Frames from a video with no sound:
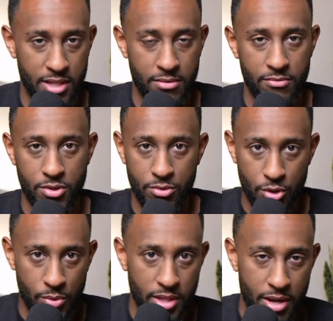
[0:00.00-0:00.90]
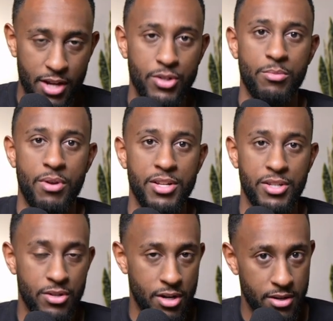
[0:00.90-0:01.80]
So doing the actual projects
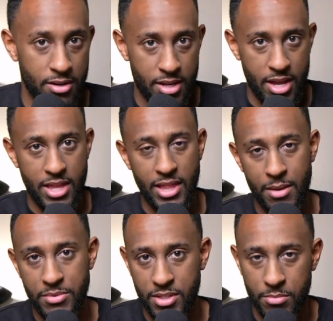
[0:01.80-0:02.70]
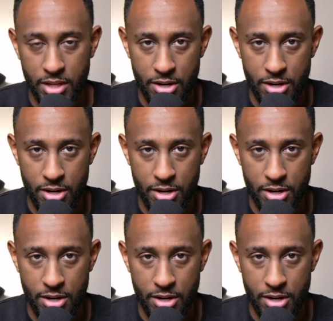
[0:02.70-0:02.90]
on a lab simulator,